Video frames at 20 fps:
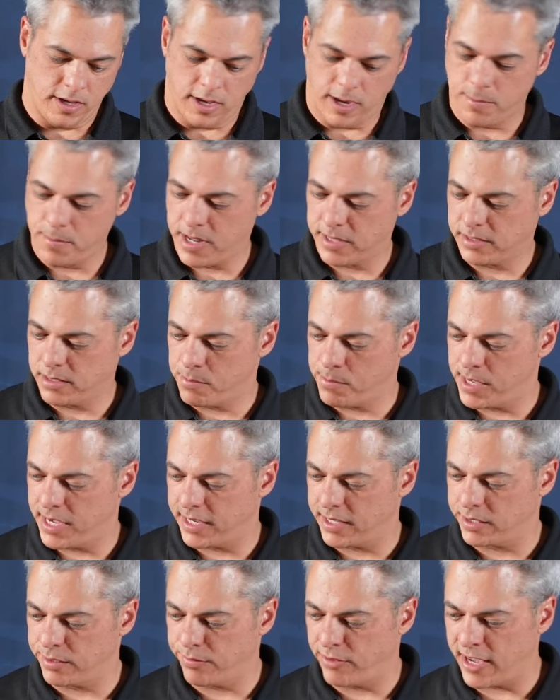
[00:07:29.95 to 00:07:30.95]
I'm not the
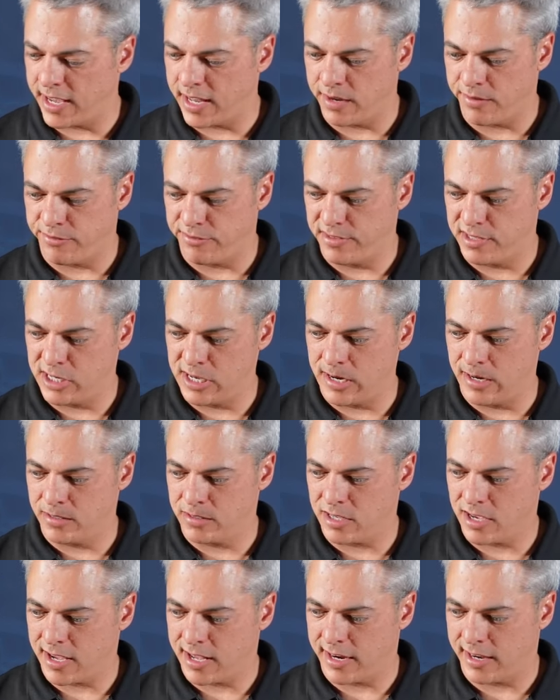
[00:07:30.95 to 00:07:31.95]
biggest fan of gin and
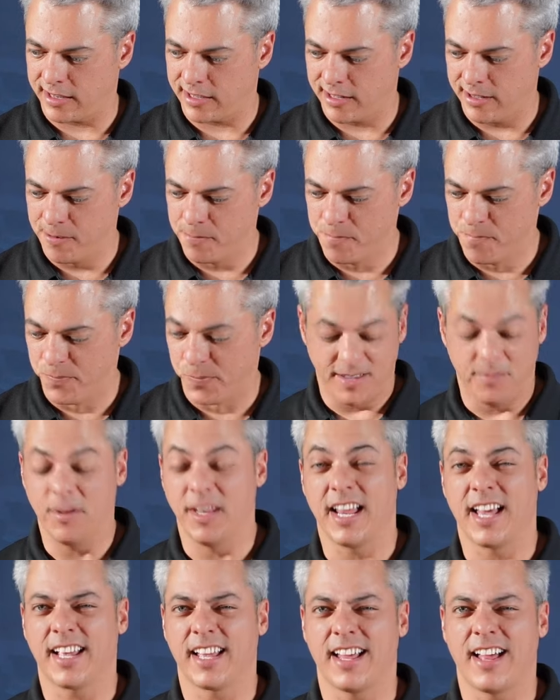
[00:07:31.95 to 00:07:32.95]
tonic. I mean,
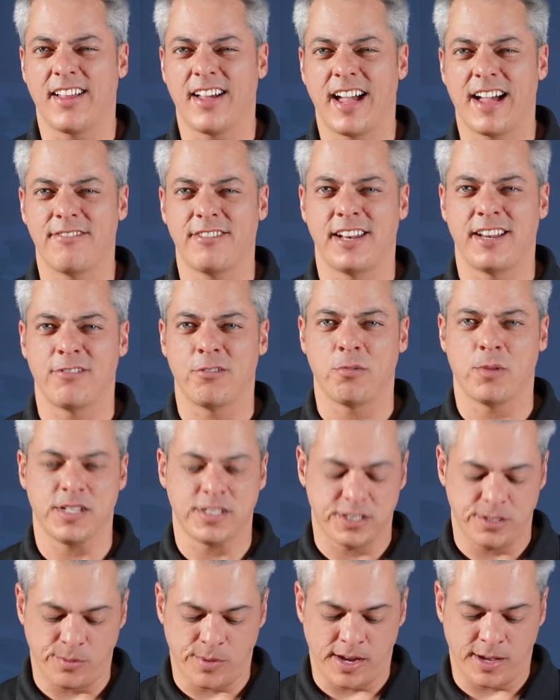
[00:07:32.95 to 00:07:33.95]
I'll have it every once
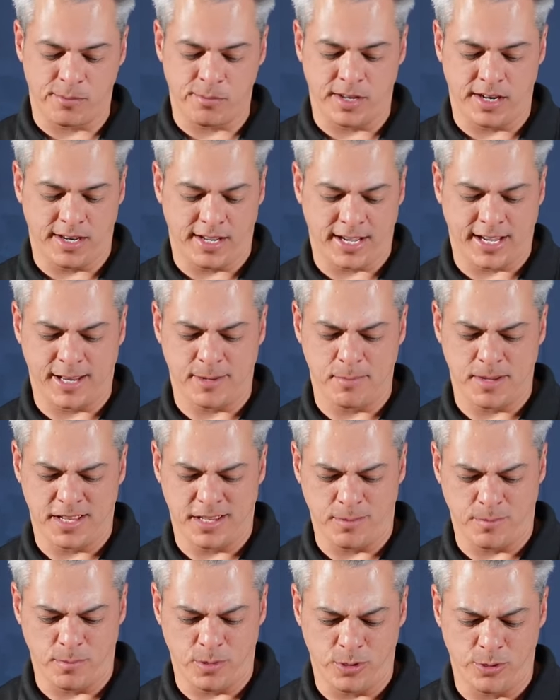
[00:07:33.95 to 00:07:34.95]
in a while, but I gotta be in
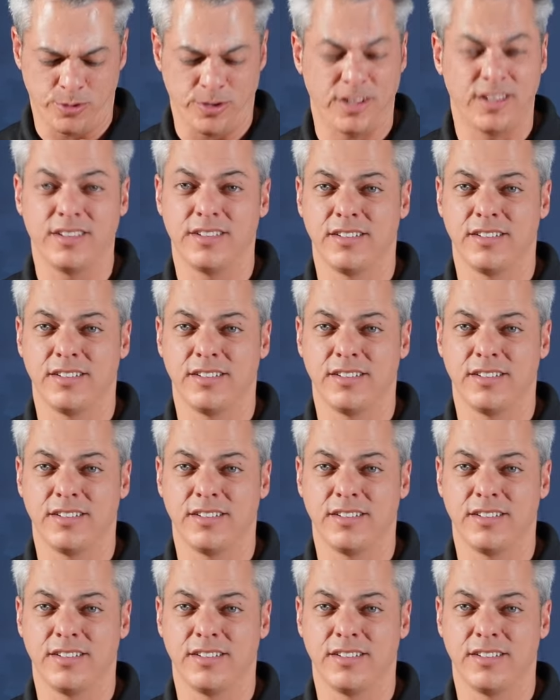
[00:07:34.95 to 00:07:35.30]
the mood.